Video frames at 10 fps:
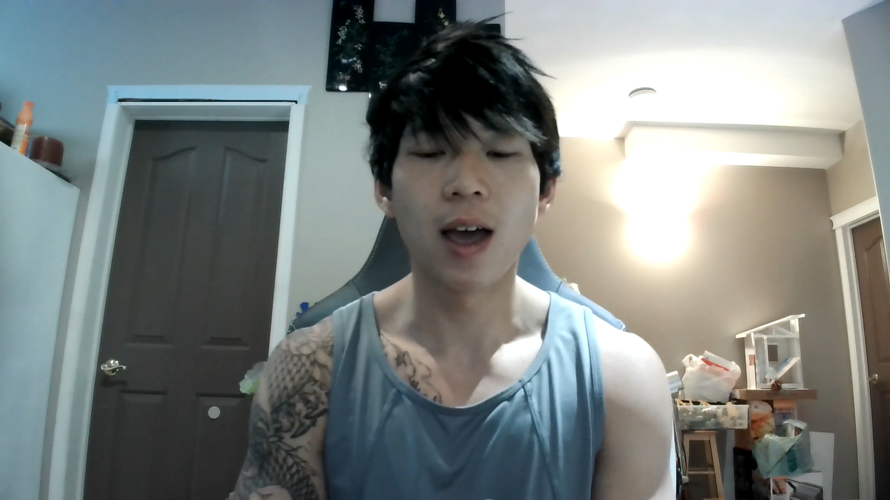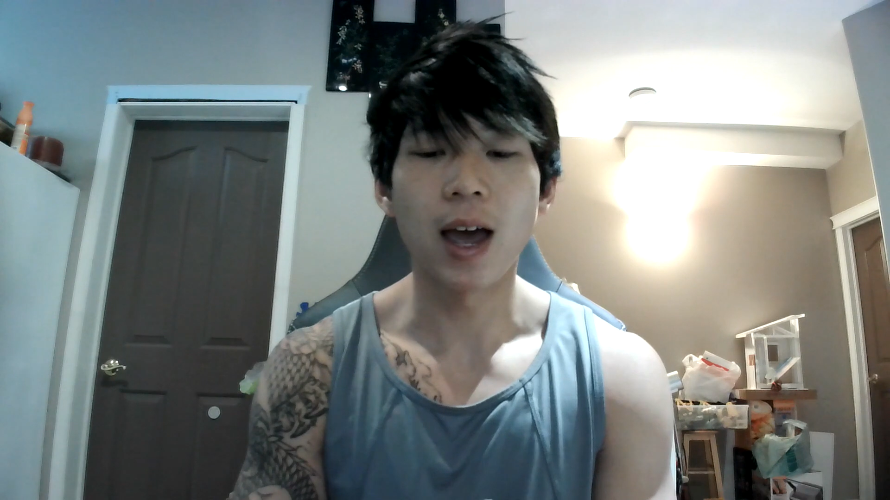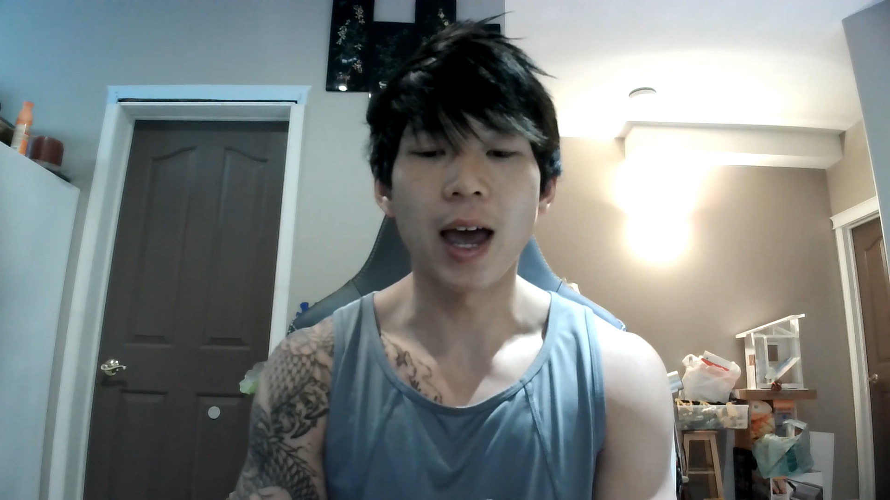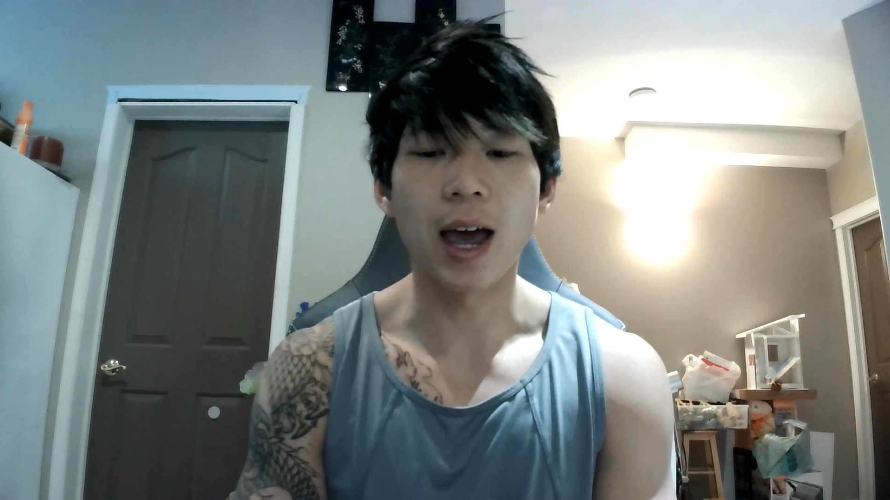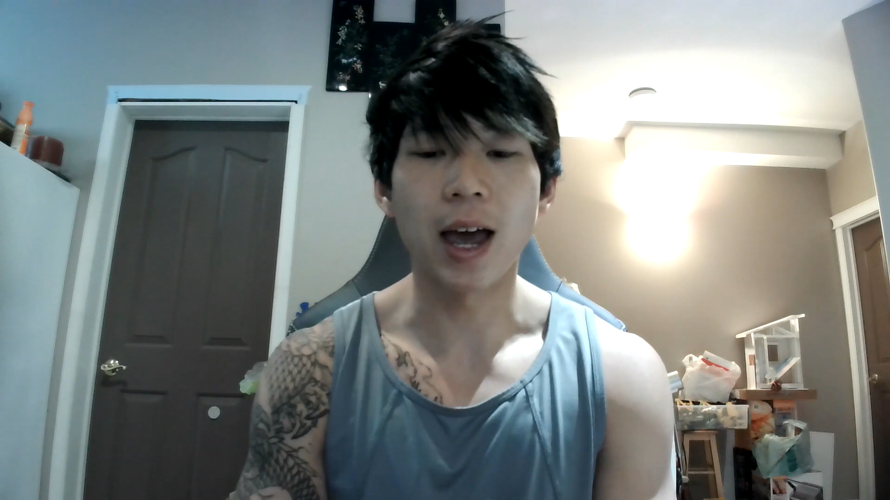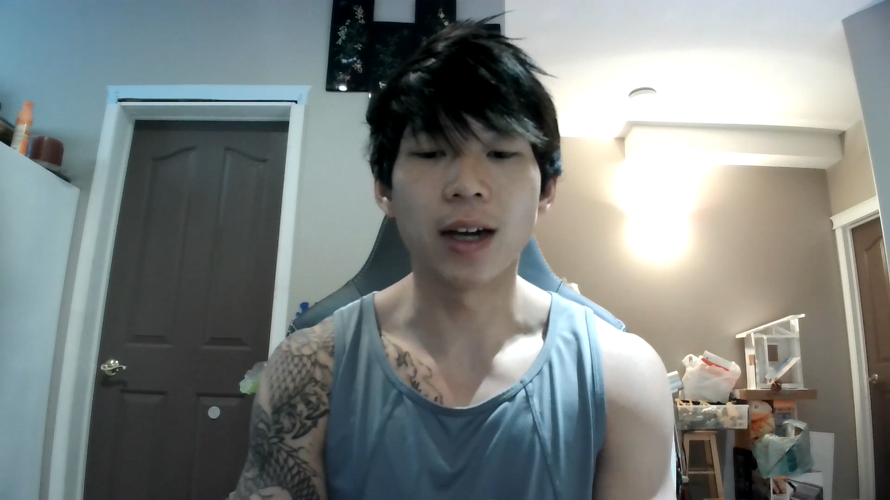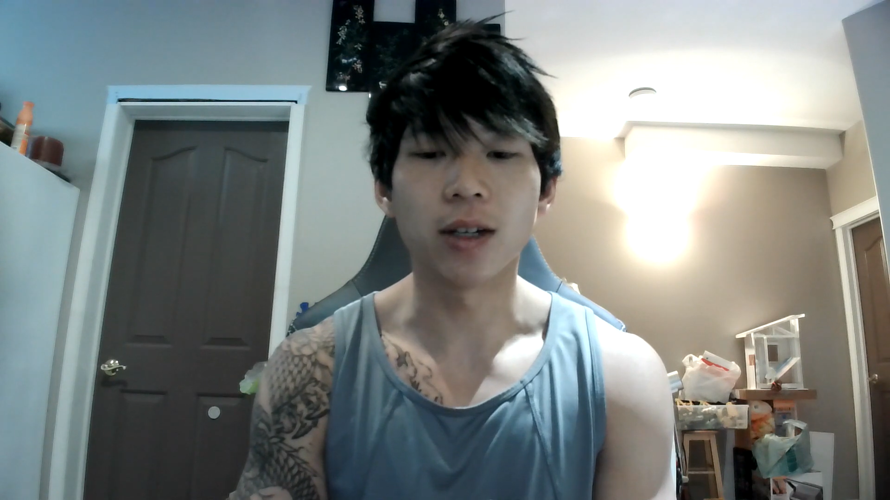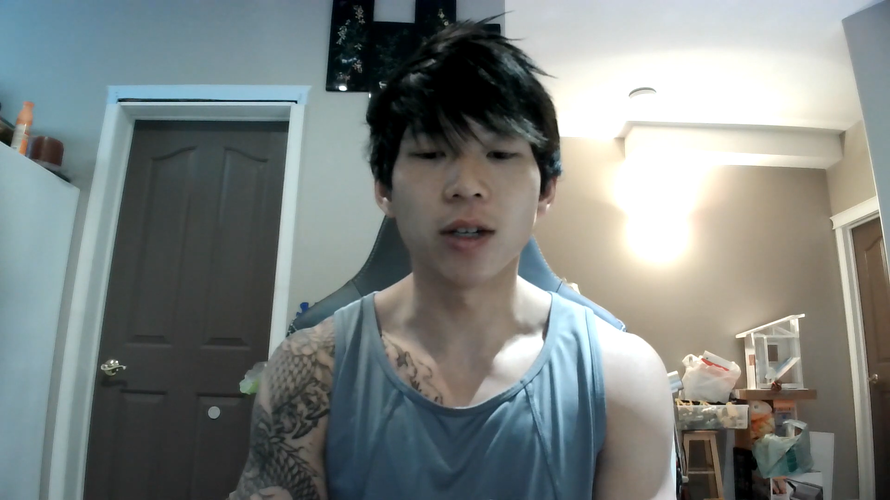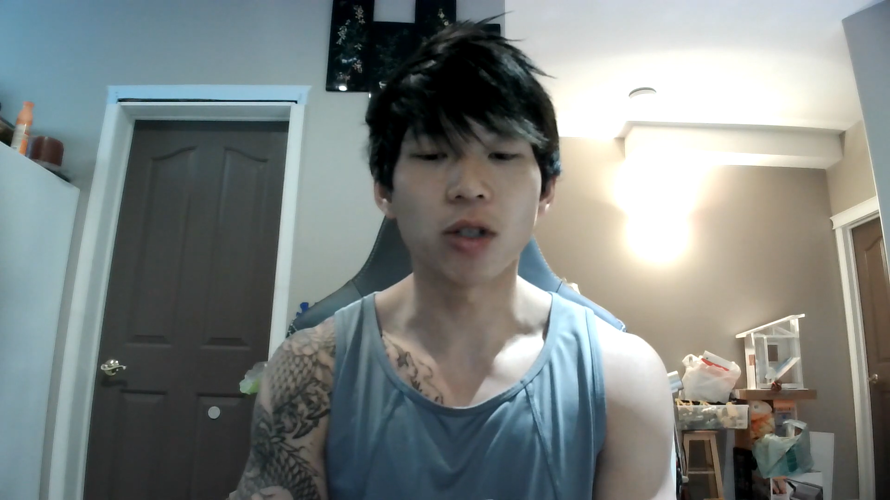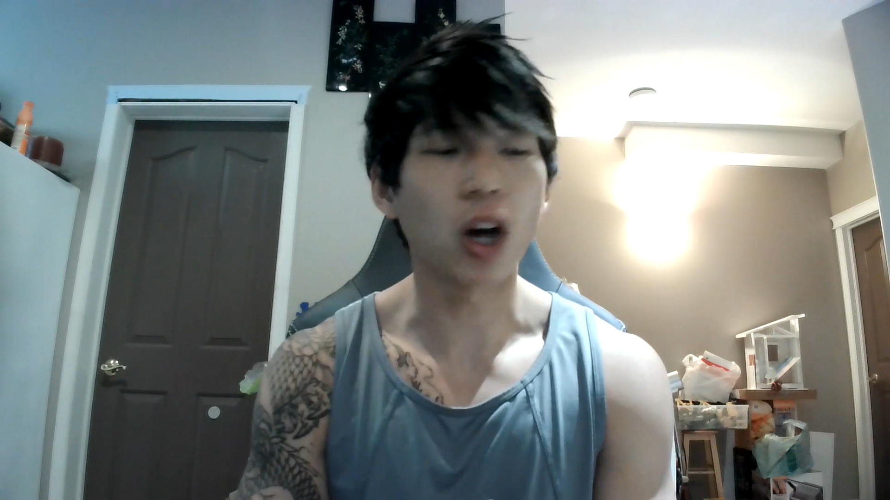
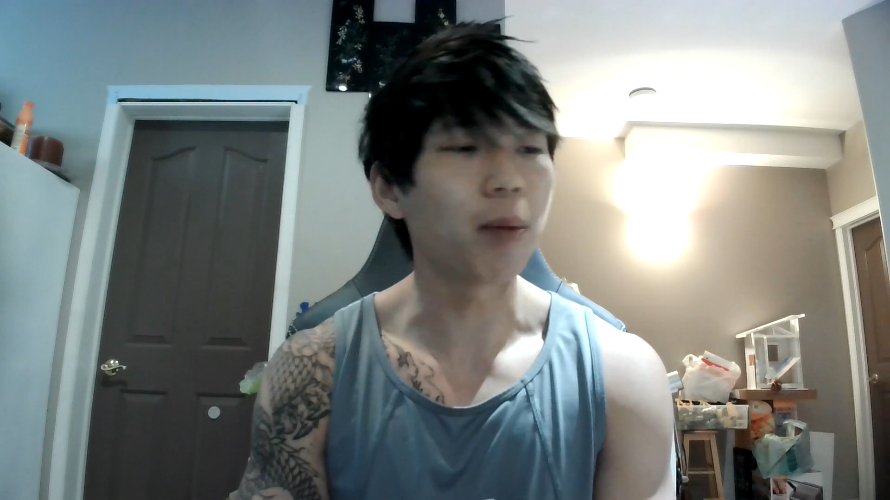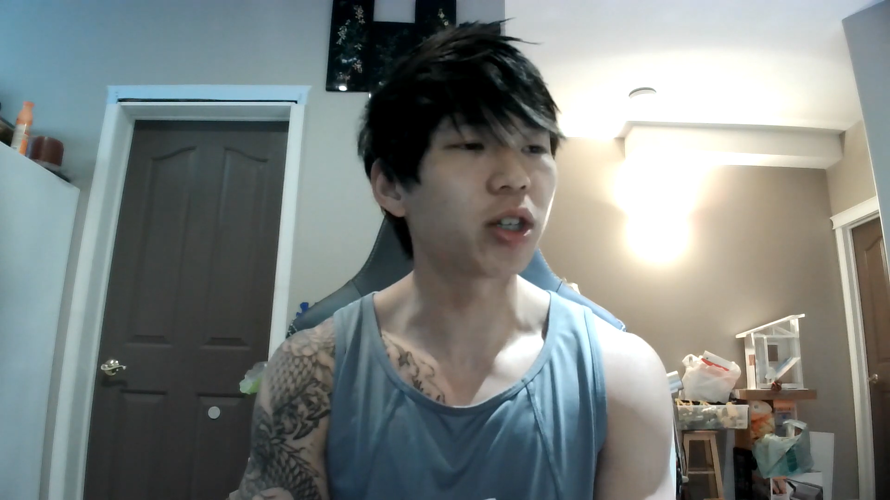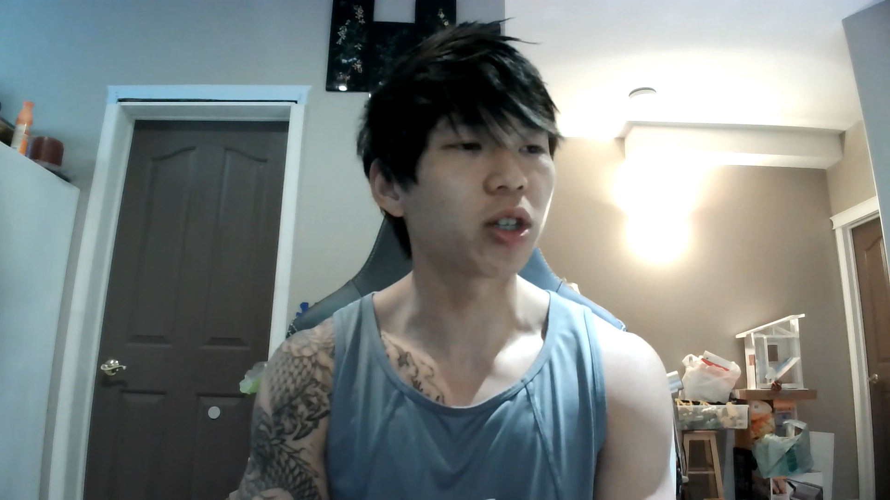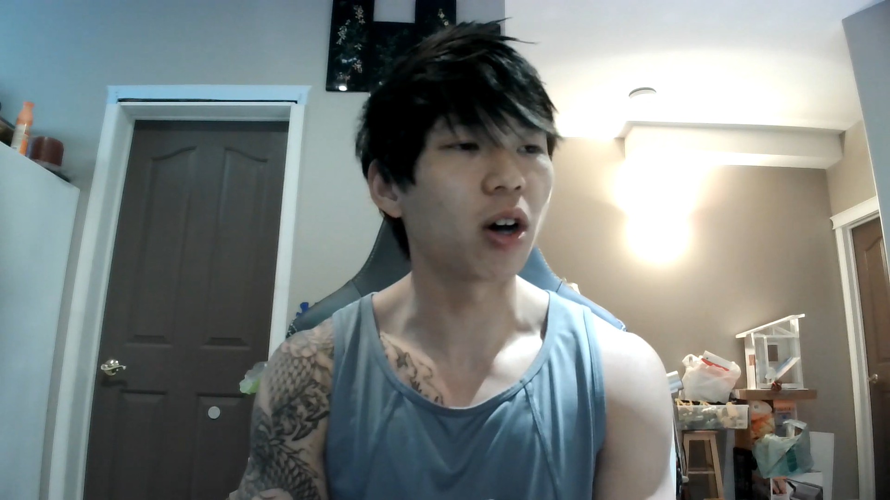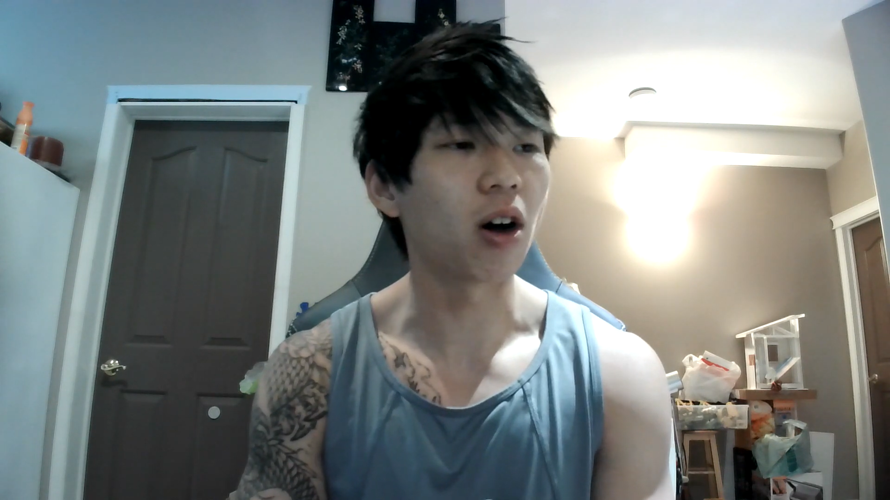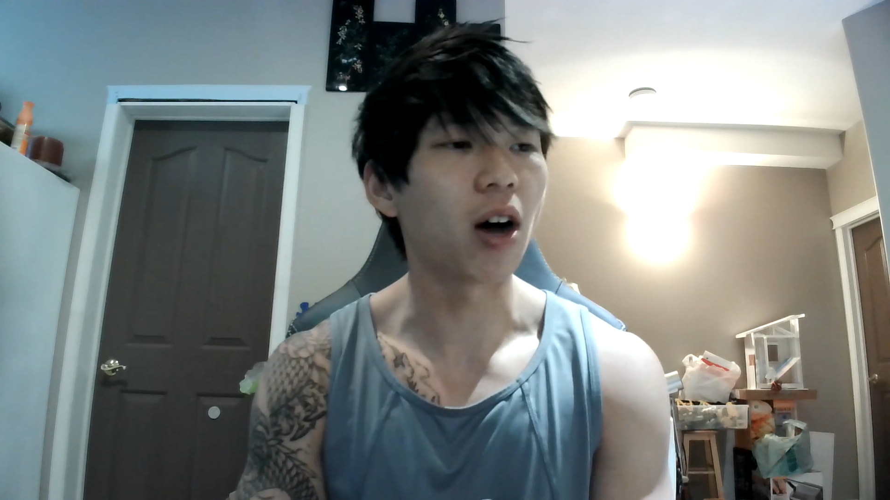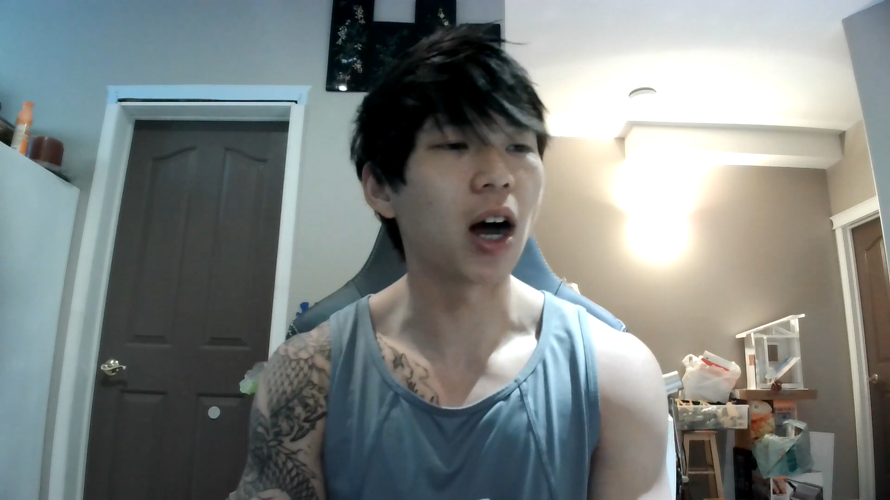And Tommy saw